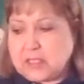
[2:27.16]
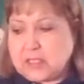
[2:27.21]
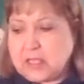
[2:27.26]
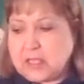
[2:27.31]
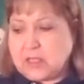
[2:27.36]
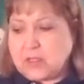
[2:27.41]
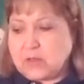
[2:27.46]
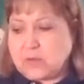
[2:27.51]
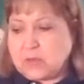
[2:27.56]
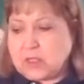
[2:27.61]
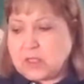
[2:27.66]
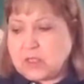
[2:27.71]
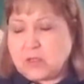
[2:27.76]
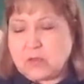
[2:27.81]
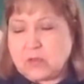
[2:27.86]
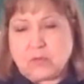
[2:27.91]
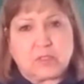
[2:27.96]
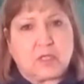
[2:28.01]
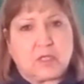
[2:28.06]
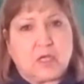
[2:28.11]
that you could
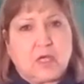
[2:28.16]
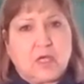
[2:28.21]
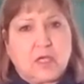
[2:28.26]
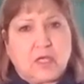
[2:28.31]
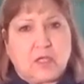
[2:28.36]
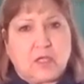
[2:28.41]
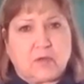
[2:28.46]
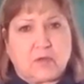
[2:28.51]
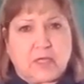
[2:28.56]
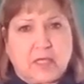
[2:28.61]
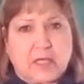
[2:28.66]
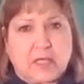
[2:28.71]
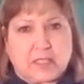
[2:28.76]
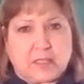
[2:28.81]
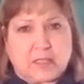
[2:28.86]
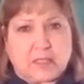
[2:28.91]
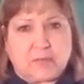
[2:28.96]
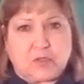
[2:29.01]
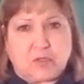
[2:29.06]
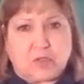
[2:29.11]
use, you can get
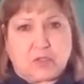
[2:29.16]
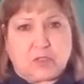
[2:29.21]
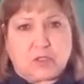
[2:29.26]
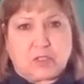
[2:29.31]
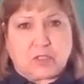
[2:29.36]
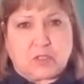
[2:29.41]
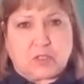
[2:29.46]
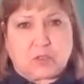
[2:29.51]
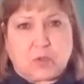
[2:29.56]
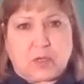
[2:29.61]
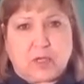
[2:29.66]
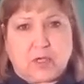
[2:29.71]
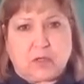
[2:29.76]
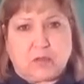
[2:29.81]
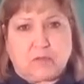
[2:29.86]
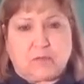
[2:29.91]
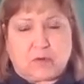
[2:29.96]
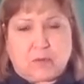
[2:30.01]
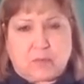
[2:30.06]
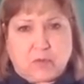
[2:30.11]
some
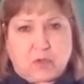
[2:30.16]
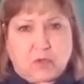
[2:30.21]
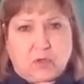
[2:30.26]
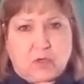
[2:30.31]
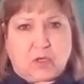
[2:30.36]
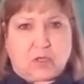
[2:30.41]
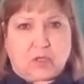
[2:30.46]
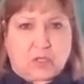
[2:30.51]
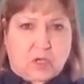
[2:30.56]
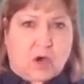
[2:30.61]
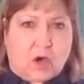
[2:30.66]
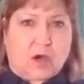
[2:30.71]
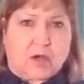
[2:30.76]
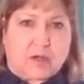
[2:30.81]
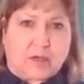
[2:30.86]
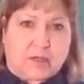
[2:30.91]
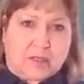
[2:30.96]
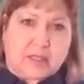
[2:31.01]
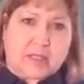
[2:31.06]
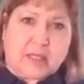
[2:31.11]
soil from your
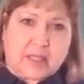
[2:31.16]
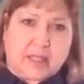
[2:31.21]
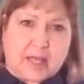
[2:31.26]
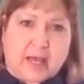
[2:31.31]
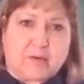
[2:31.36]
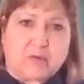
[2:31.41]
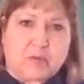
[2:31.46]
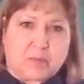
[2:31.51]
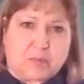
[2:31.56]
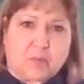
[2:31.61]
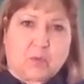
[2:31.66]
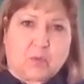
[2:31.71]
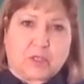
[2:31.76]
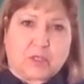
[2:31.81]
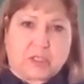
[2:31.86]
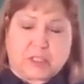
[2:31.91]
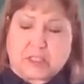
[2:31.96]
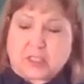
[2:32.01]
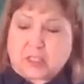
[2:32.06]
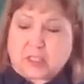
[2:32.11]
yard, and that would
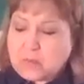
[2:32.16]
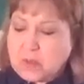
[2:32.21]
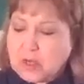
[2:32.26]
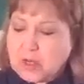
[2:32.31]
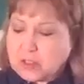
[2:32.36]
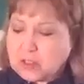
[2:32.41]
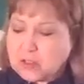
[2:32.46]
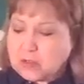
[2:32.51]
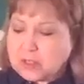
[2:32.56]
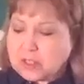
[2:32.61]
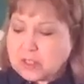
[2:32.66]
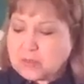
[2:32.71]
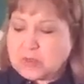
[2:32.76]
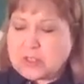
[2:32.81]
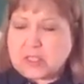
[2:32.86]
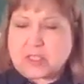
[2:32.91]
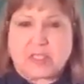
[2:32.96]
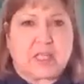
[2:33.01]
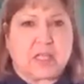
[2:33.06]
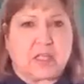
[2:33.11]
work just as well too, because we
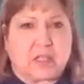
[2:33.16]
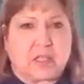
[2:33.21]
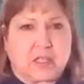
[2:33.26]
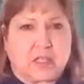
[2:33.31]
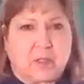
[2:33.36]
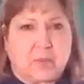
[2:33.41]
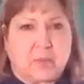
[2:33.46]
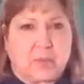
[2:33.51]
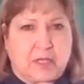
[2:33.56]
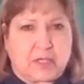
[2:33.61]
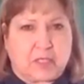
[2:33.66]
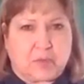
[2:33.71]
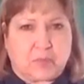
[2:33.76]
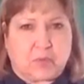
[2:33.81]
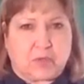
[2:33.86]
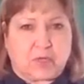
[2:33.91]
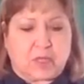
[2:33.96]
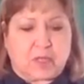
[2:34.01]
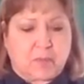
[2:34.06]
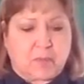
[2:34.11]
just need a little bit to
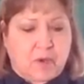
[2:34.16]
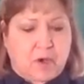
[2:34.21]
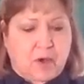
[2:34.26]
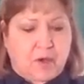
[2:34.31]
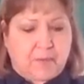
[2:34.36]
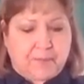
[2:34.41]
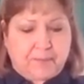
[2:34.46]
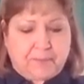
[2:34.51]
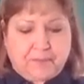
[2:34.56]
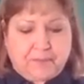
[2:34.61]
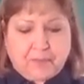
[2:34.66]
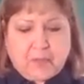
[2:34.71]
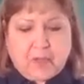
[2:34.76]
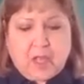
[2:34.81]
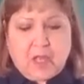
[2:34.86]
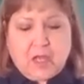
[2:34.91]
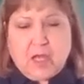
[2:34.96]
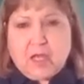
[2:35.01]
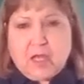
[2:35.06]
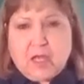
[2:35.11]
put in the ball.
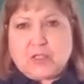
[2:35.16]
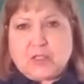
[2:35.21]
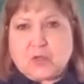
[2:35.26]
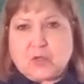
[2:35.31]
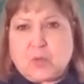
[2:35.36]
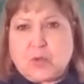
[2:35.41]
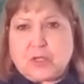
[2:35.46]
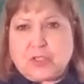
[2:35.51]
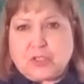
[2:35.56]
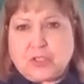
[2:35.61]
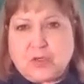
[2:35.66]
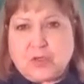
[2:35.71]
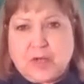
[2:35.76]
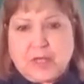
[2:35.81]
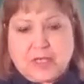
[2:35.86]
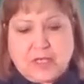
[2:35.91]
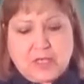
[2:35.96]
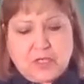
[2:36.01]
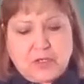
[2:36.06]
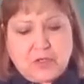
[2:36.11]
So what you're
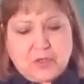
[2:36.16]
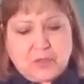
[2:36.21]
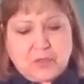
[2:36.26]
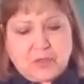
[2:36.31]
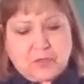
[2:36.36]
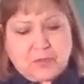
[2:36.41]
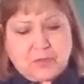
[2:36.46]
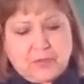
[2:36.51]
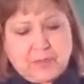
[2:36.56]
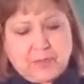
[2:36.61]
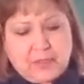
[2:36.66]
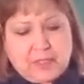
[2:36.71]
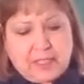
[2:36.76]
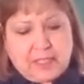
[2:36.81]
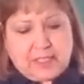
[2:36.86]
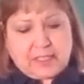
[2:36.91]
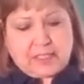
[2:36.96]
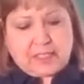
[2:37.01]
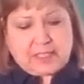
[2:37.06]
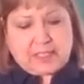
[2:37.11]
going to do
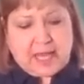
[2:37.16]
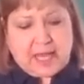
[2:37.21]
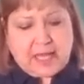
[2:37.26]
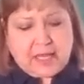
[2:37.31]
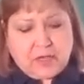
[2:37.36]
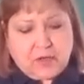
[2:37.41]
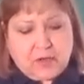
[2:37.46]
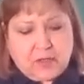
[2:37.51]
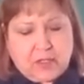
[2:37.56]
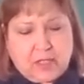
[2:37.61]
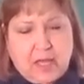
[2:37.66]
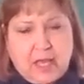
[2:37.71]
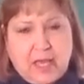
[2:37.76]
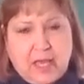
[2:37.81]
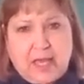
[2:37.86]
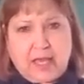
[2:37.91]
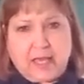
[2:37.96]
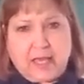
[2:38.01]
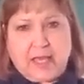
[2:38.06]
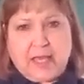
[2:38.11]
is take your
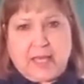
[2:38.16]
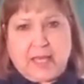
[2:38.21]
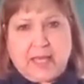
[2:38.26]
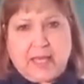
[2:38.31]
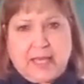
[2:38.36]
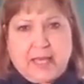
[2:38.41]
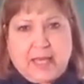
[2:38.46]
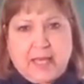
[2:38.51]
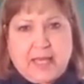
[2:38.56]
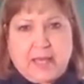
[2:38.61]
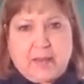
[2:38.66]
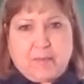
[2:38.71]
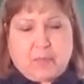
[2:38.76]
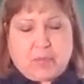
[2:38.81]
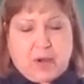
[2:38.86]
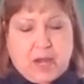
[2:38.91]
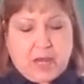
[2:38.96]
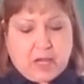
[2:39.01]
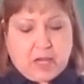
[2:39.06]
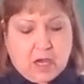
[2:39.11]
clay and
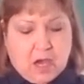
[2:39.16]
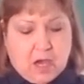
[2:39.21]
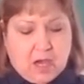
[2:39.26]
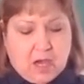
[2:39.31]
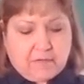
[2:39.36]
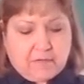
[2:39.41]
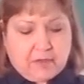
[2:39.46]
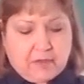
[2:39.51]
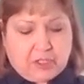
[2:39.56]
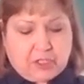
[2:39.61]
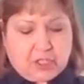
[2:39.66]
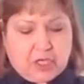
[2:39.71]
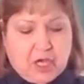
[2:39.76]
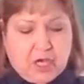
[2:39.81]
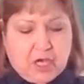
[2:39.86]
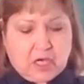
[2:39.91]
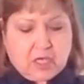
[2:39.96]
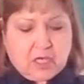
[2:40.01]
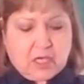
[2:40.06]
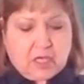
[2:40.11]
break off a
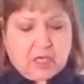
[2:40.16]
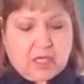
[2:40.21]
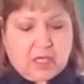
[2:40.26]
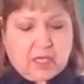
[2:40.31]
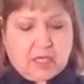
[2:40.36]
chunk